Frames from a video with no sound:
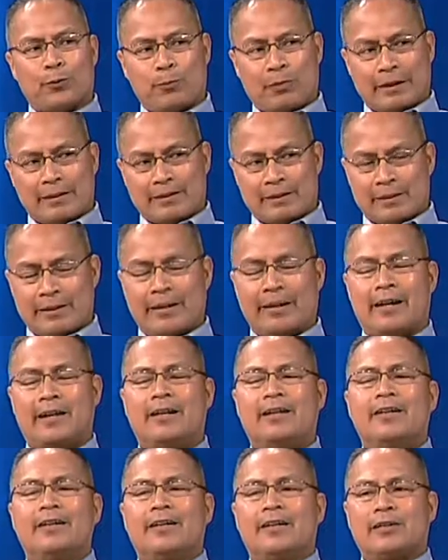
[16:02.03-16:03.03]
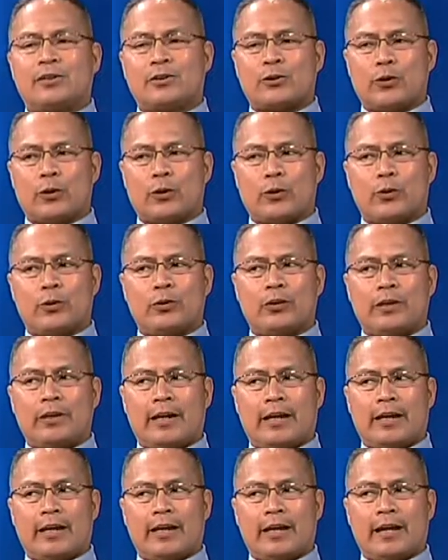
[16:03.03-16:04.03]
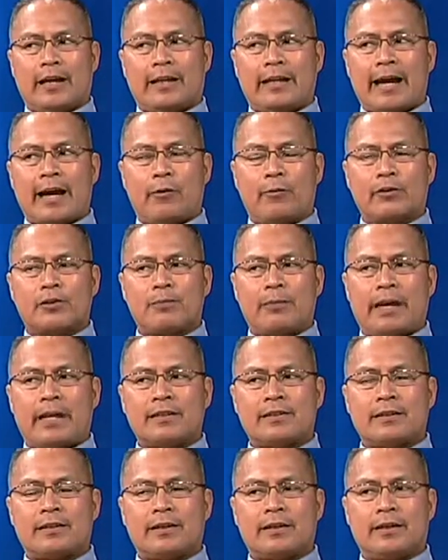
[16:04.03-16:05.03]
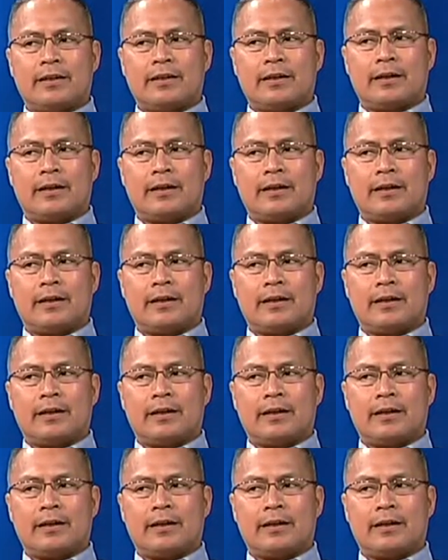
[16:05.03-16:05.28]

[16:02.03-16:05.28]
plans. Yeah. So and that was basically